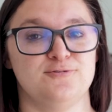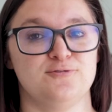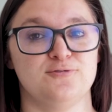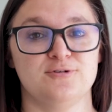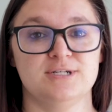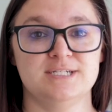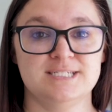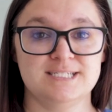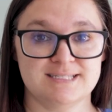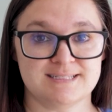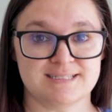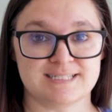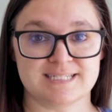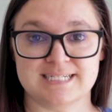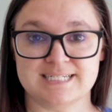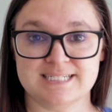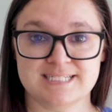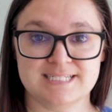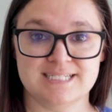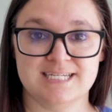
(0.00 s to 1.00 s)

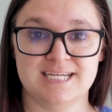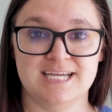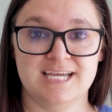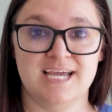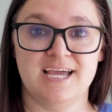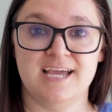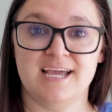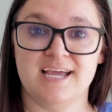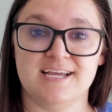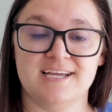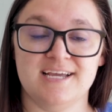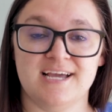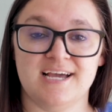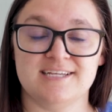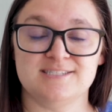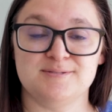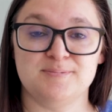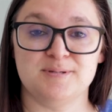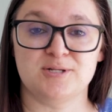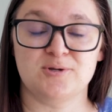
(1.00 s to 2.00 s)
Recently, it
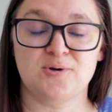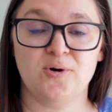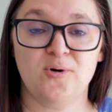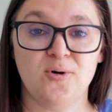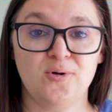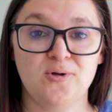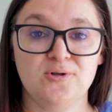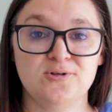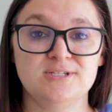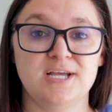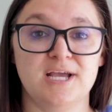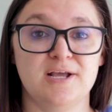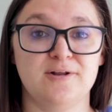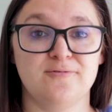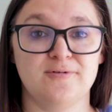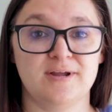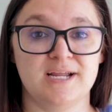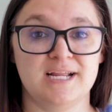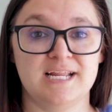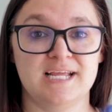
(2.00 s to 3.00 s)
has been cold
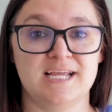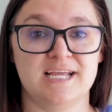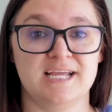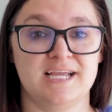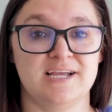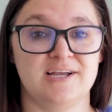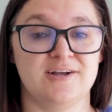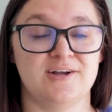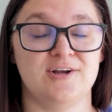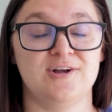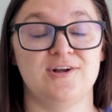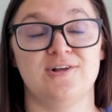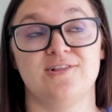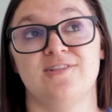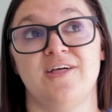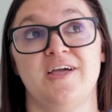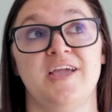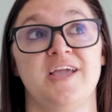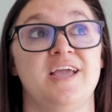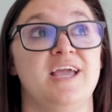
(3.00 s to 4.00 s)
and raining here.
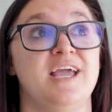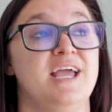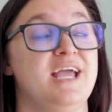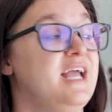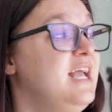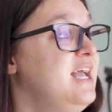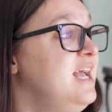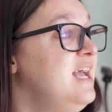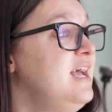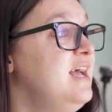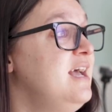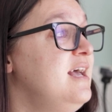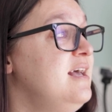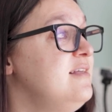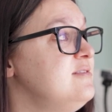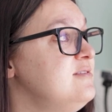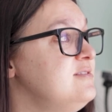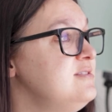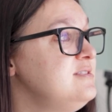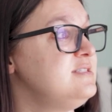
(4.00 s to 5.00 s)
Like
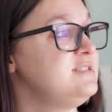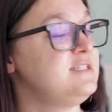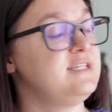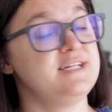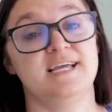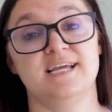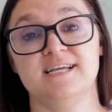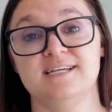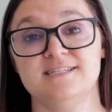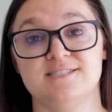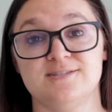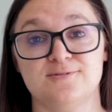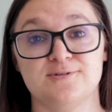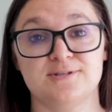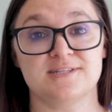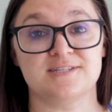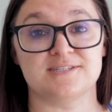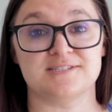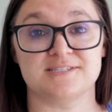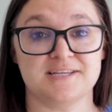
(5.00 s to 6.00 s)
today is
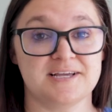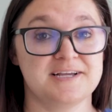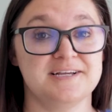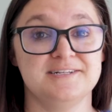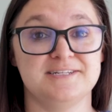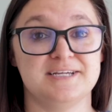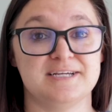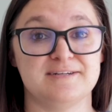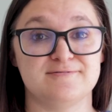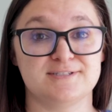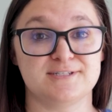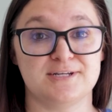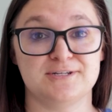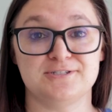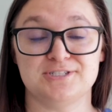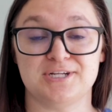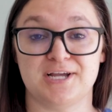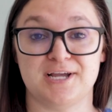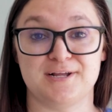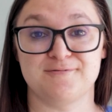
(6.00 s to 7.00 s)
only the 2nd day of
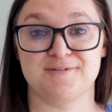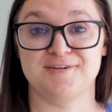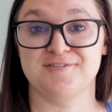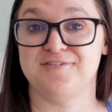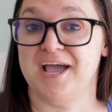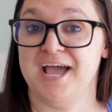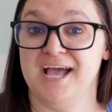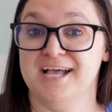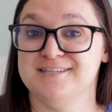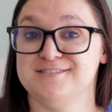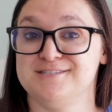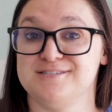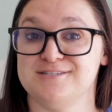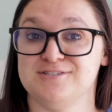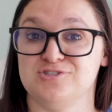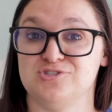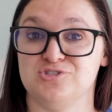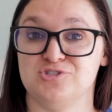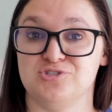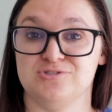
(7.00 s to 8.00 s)
sunshine we've had
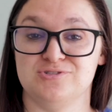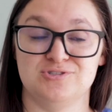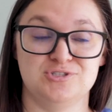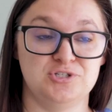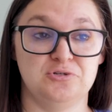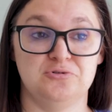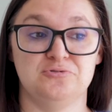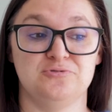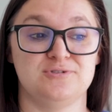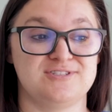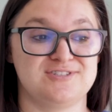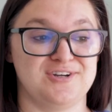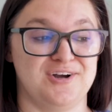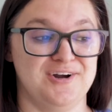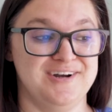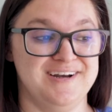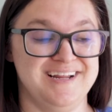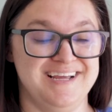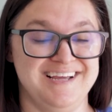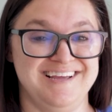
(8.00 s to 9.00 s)
since June
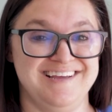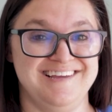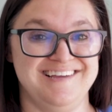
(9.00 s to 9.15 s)
started.